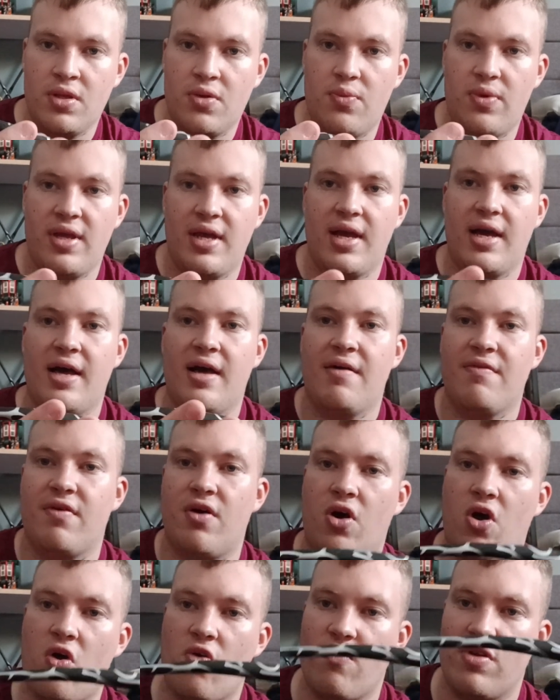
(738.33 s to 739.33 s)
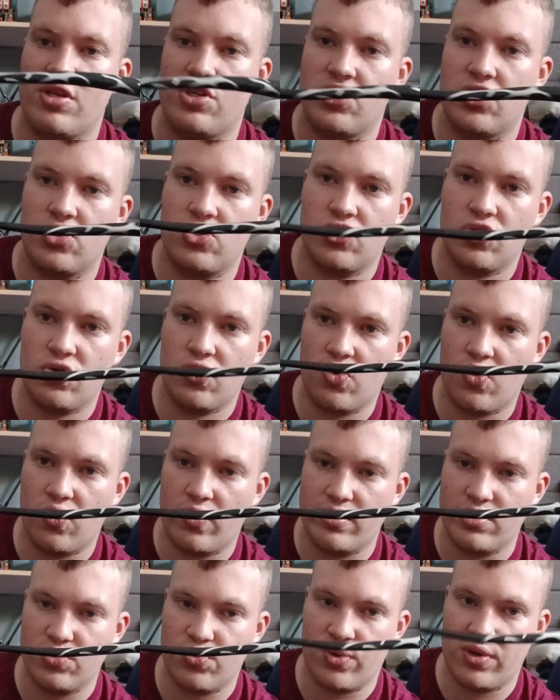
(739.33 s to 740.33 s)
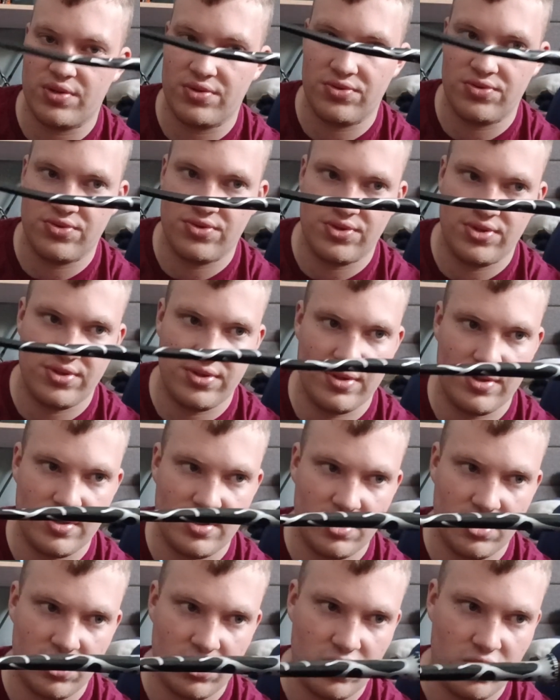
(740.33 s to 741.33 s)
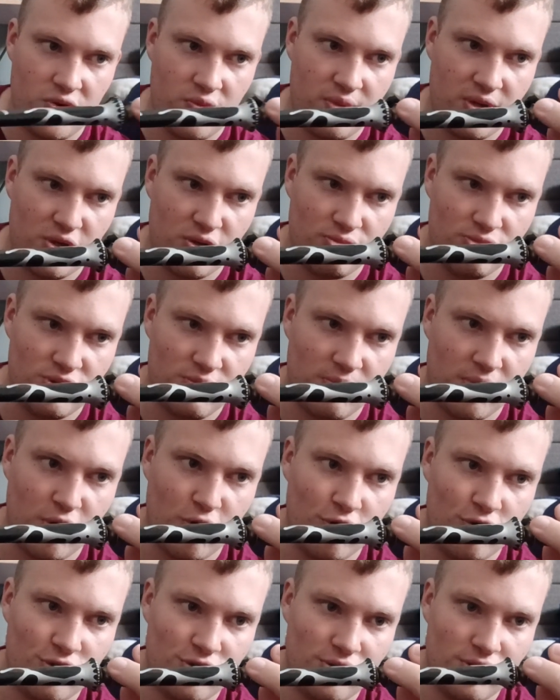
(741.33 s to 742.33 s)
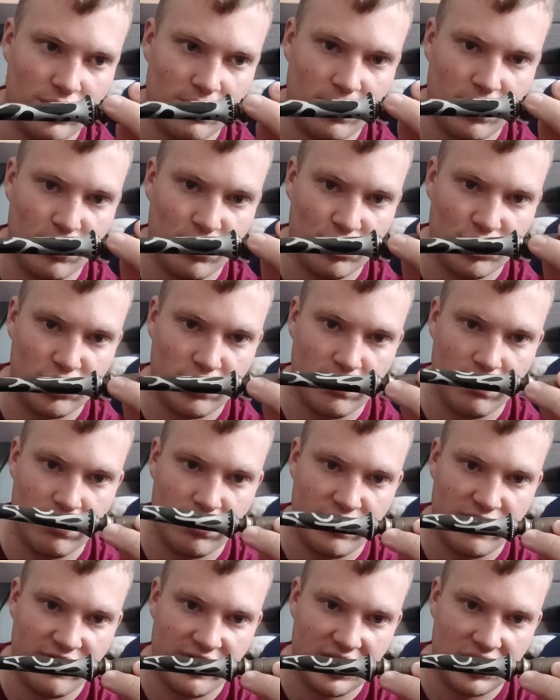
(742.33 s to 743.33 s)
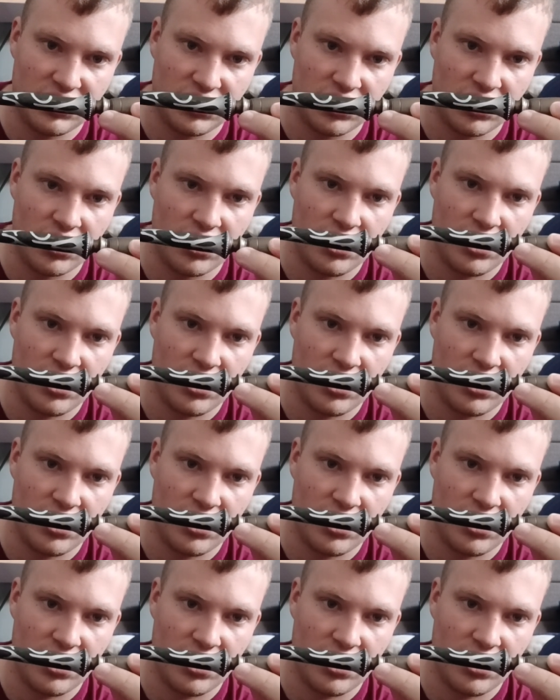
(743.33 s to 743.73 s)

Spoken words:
We have Horace Slughorn's wand, who becomes the potion professor